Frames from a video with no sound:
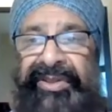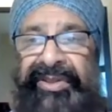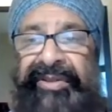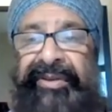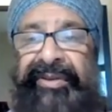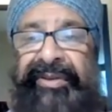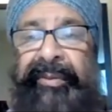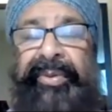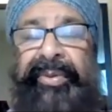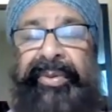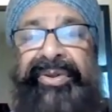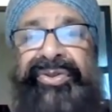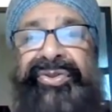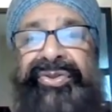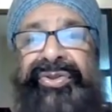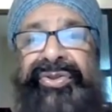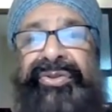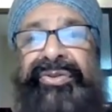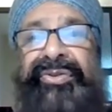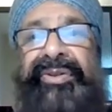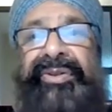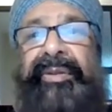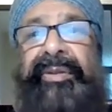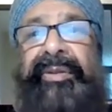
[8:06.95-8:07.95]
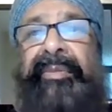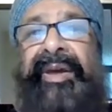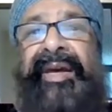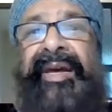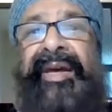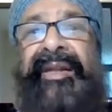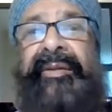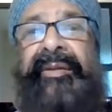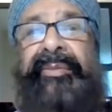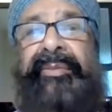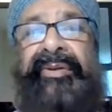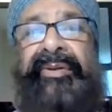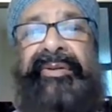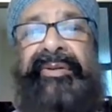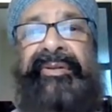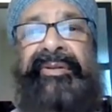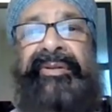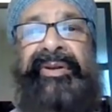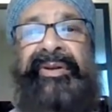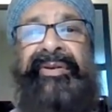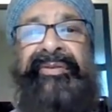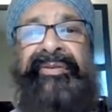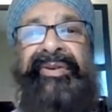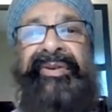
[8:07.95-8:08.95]
If you protrude the
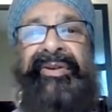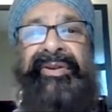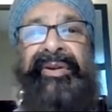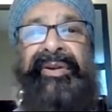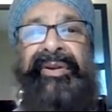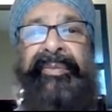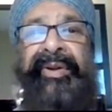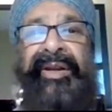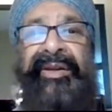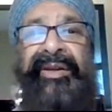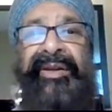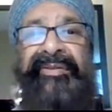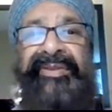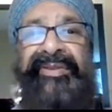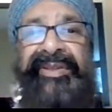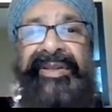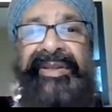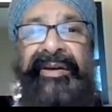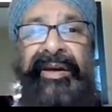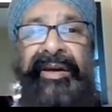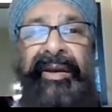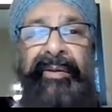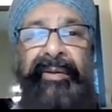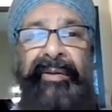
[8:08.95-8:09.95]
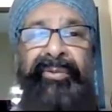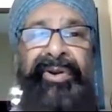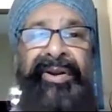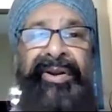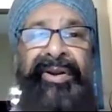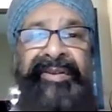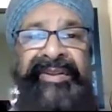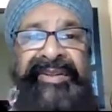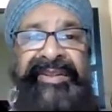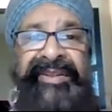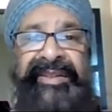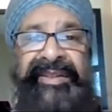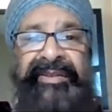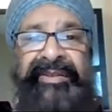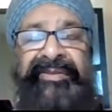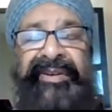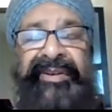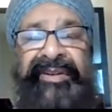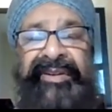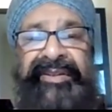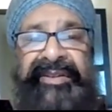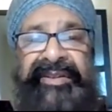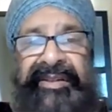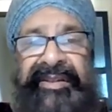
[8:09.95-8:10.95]
mandible over a long period of time wearing these
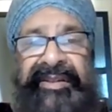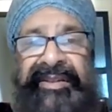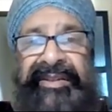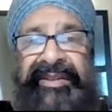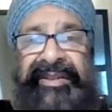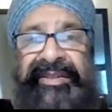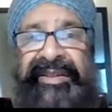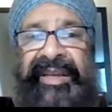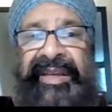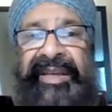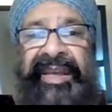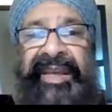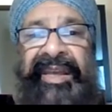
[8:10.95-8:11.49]
devices,